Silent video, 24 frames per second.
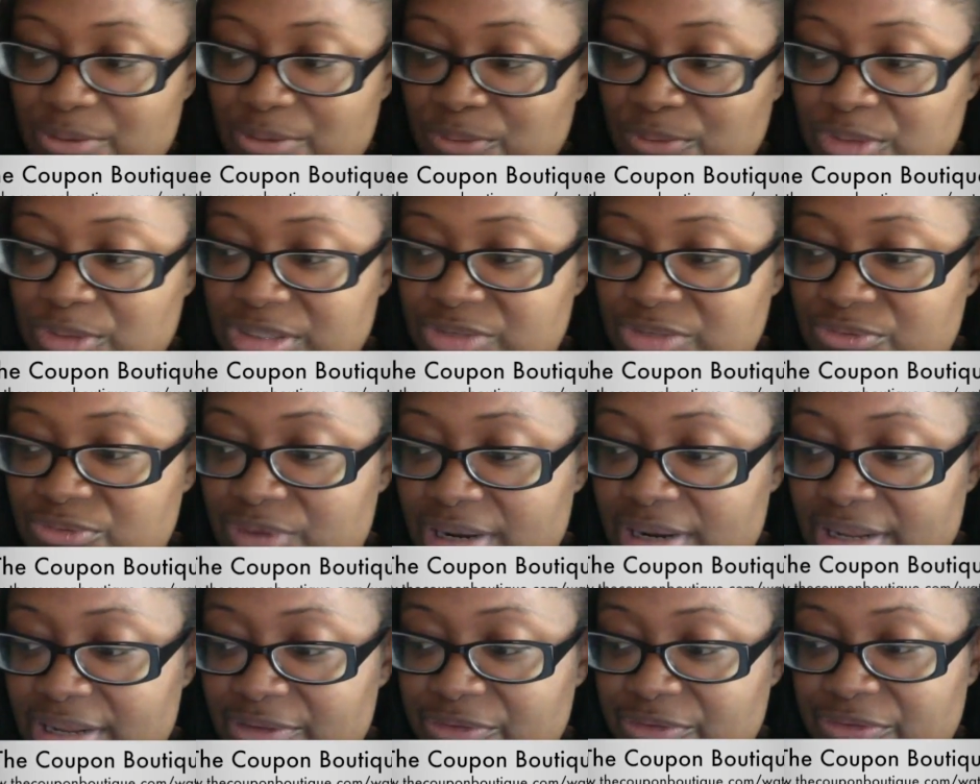was
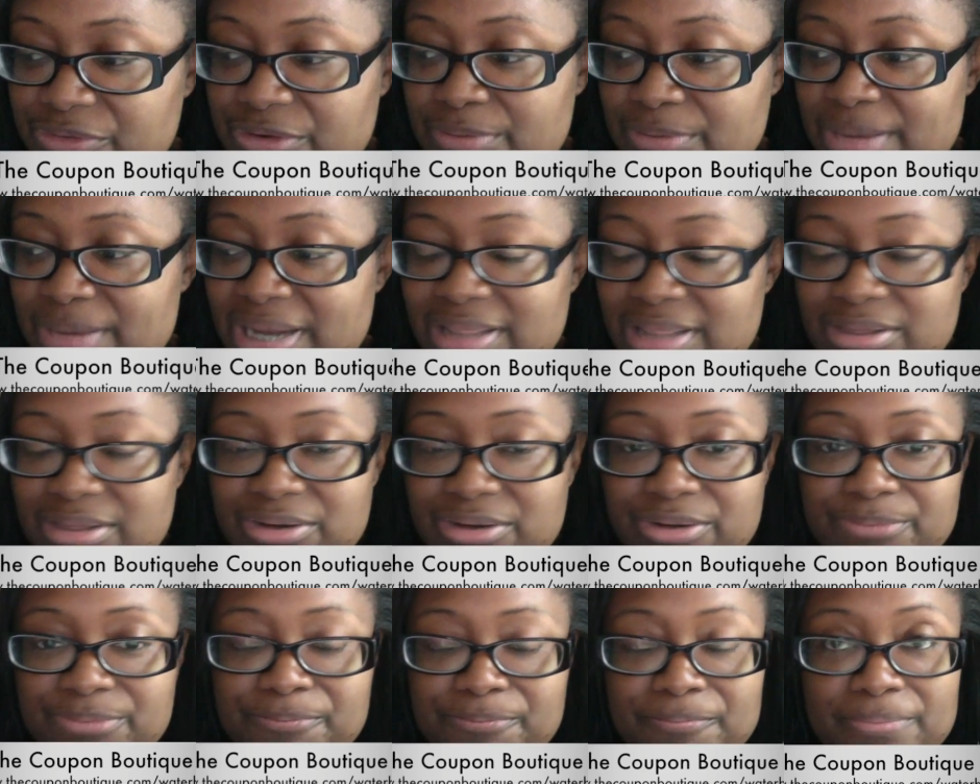running from
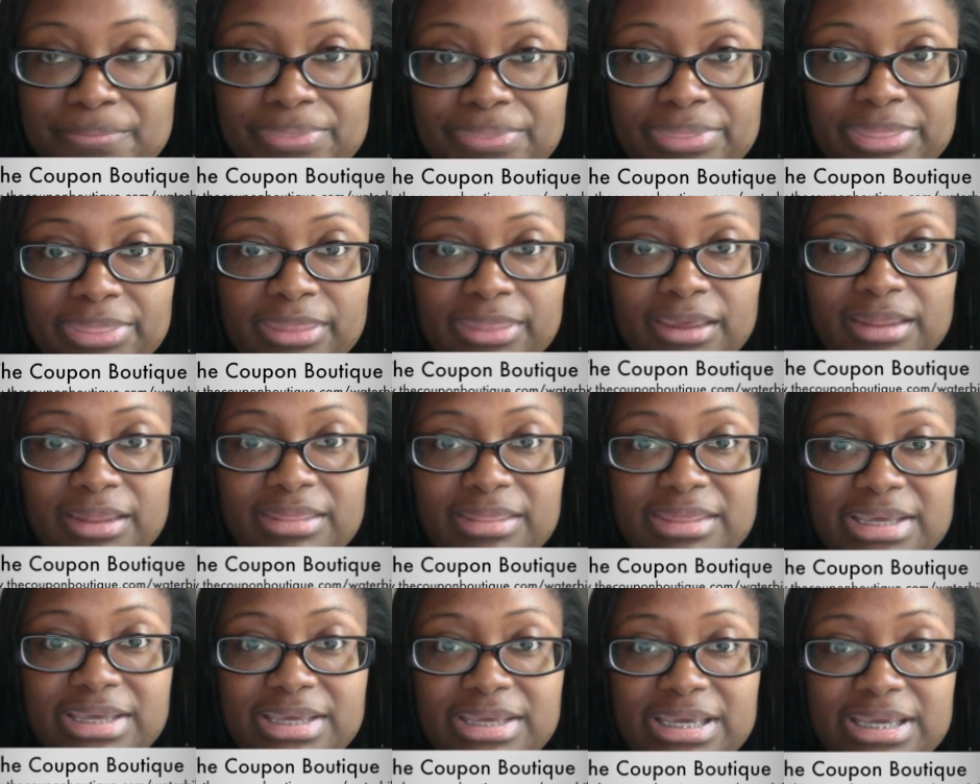either
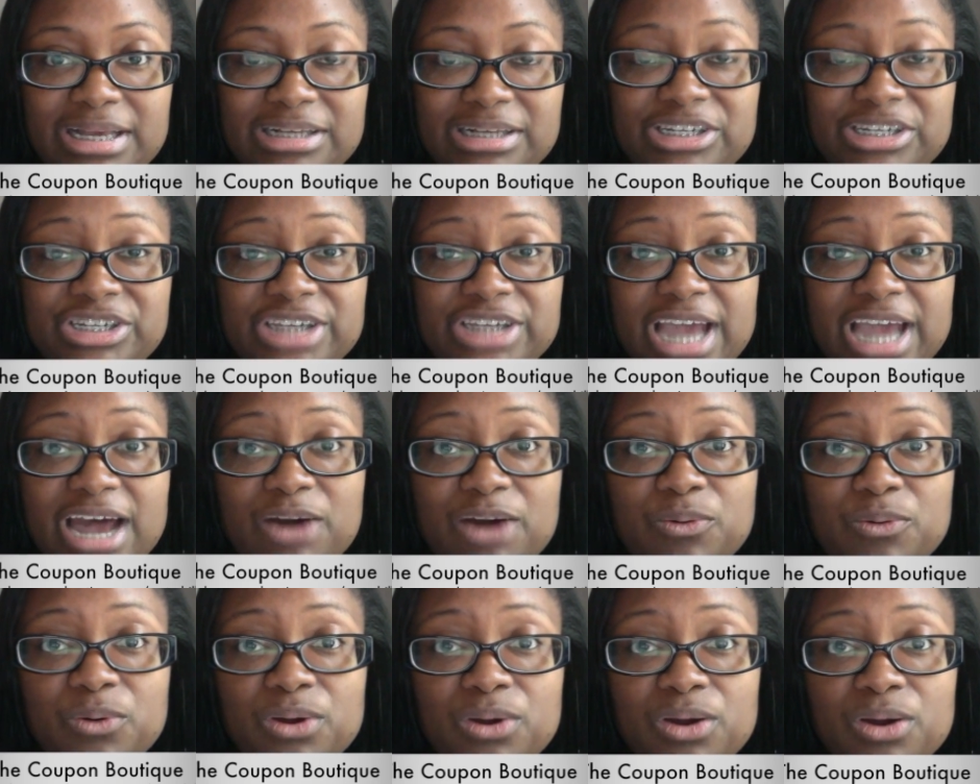the
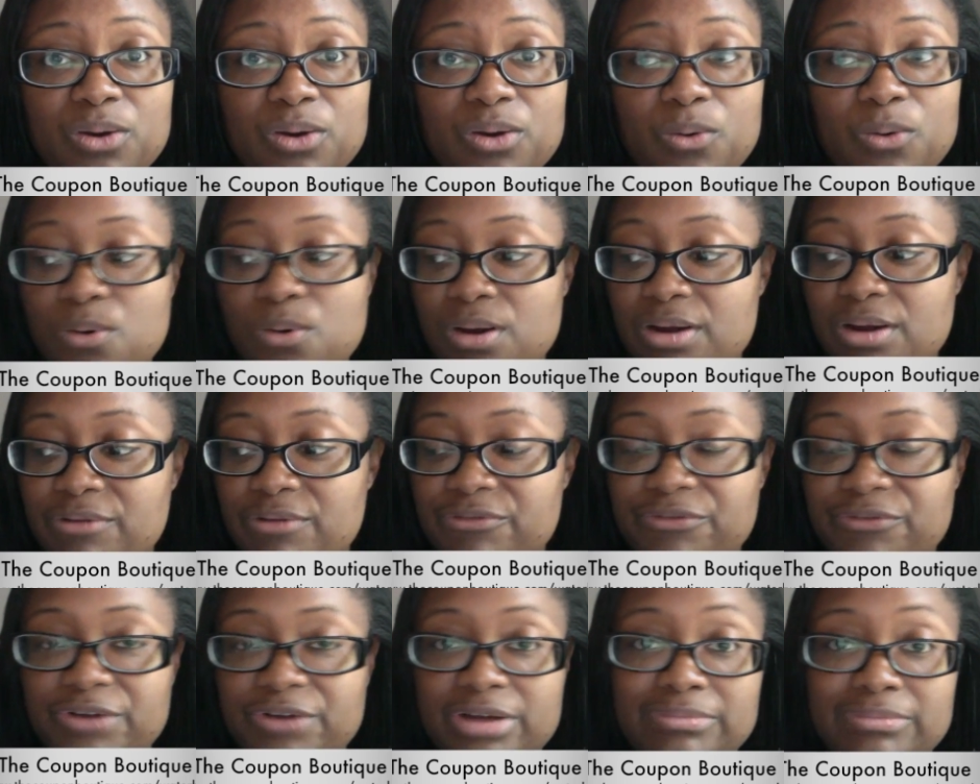shower or
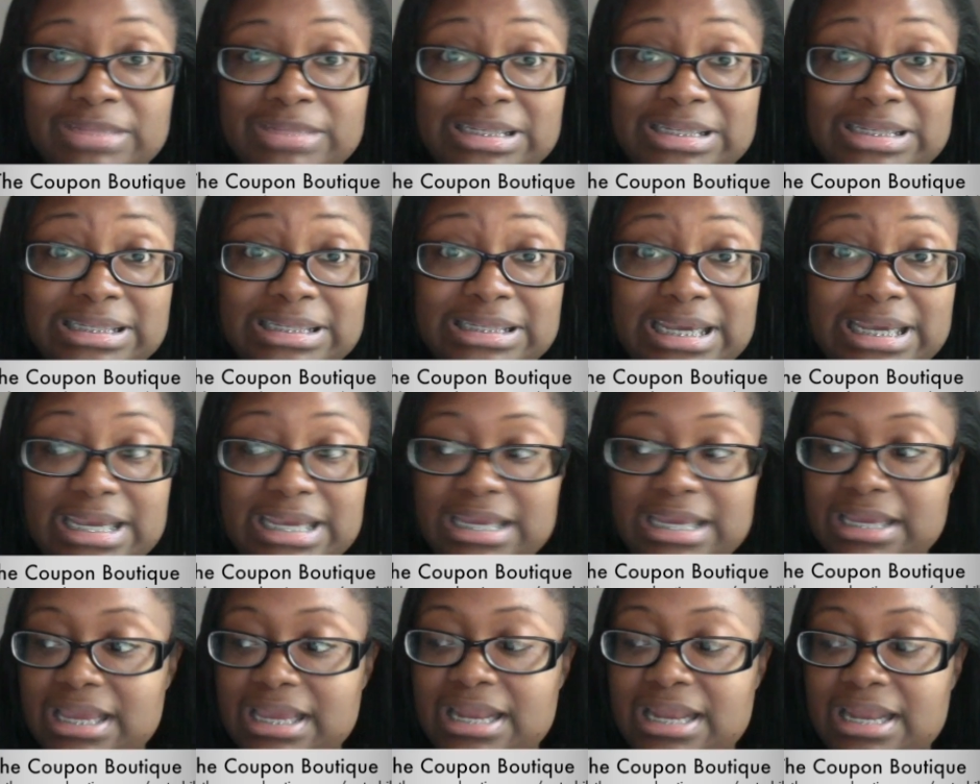from the
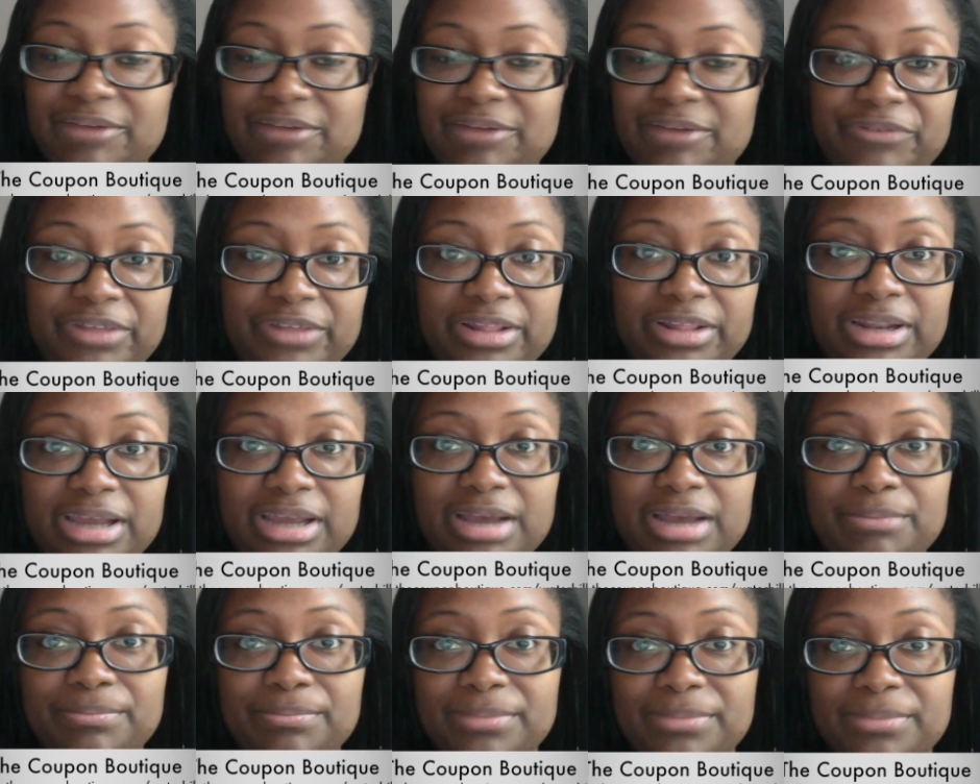sink, and I fill it
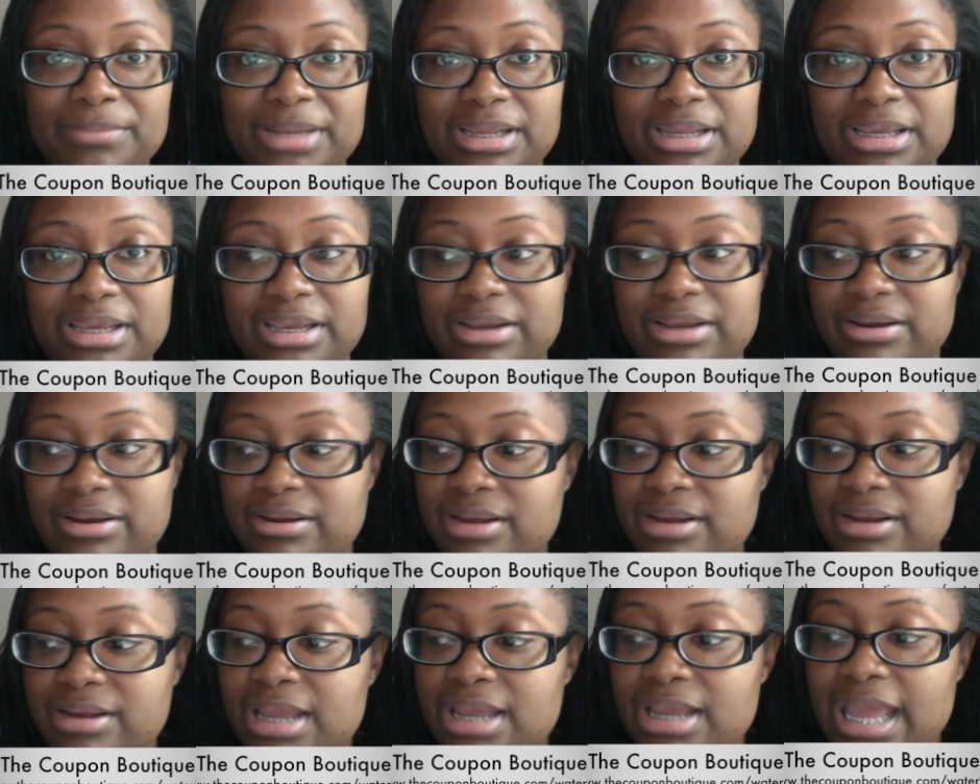up in
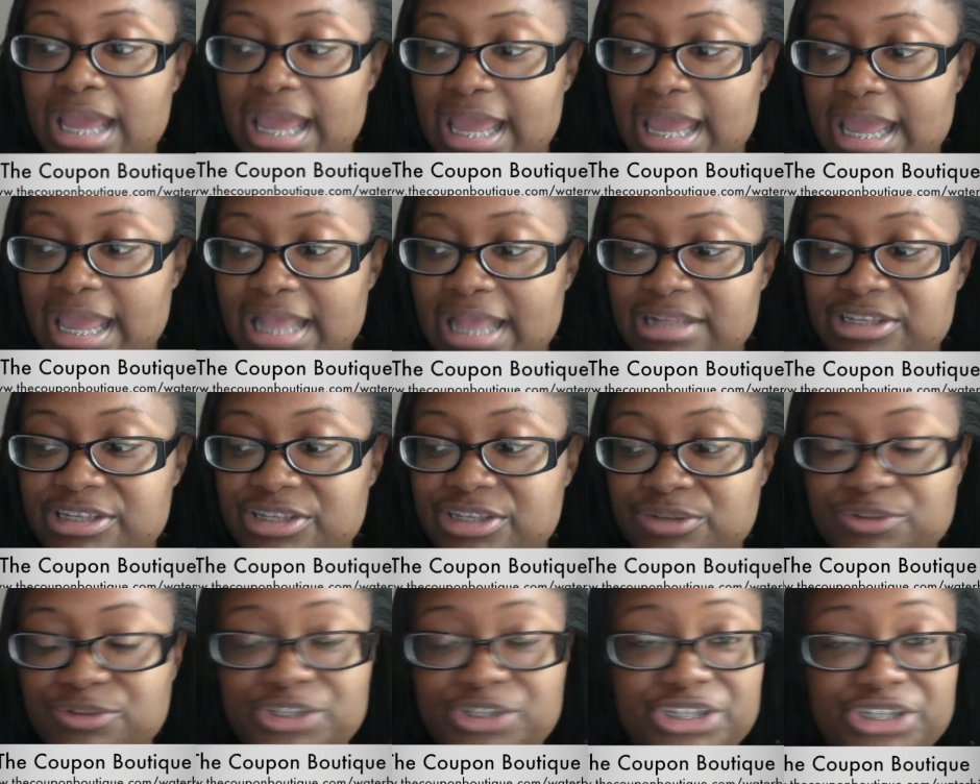here. And
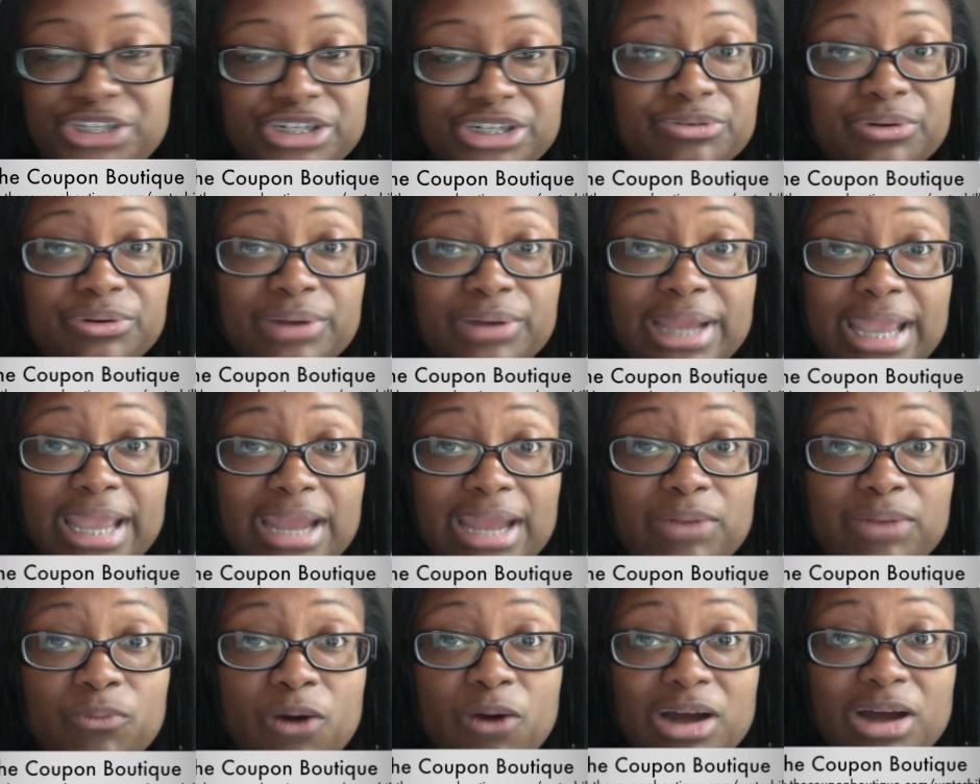so general
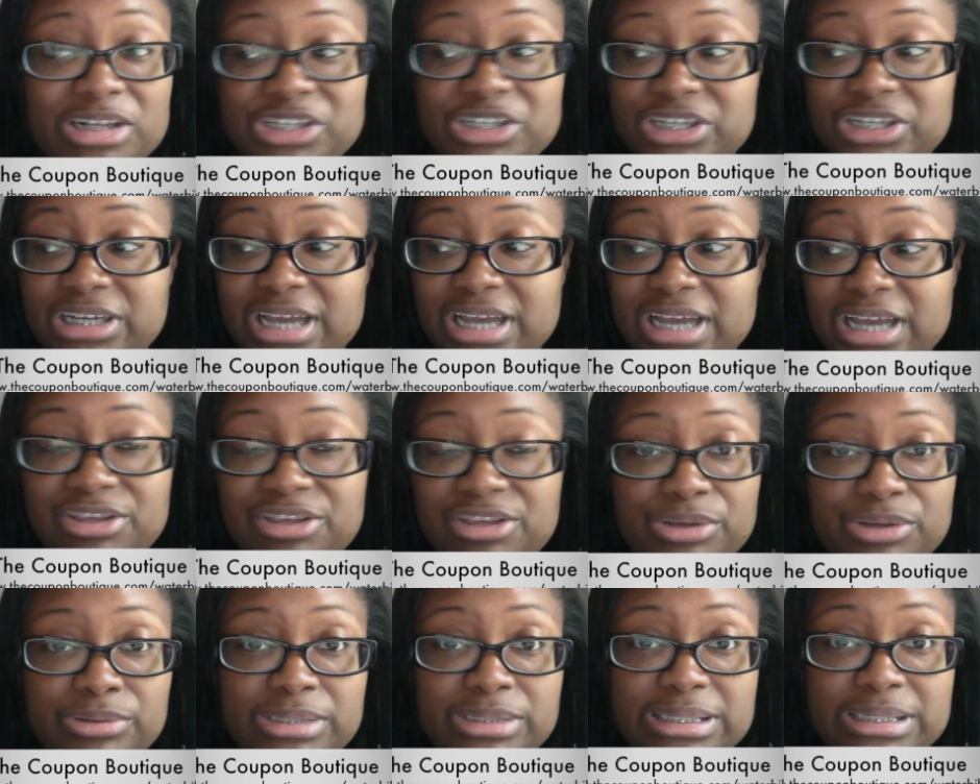hand washing, I
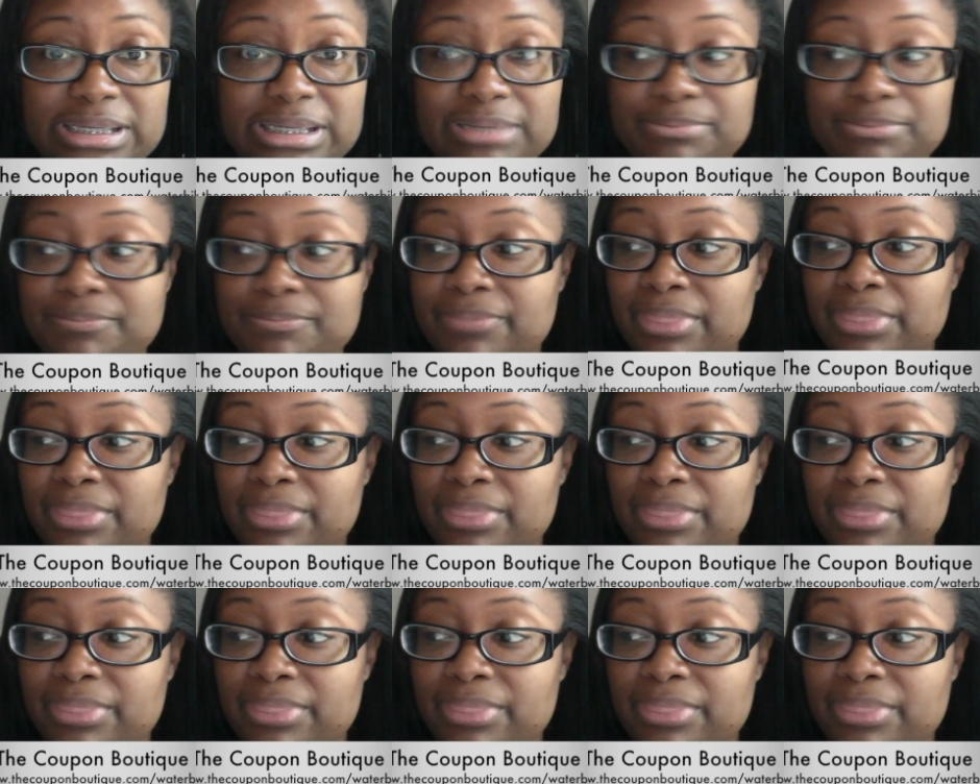use it.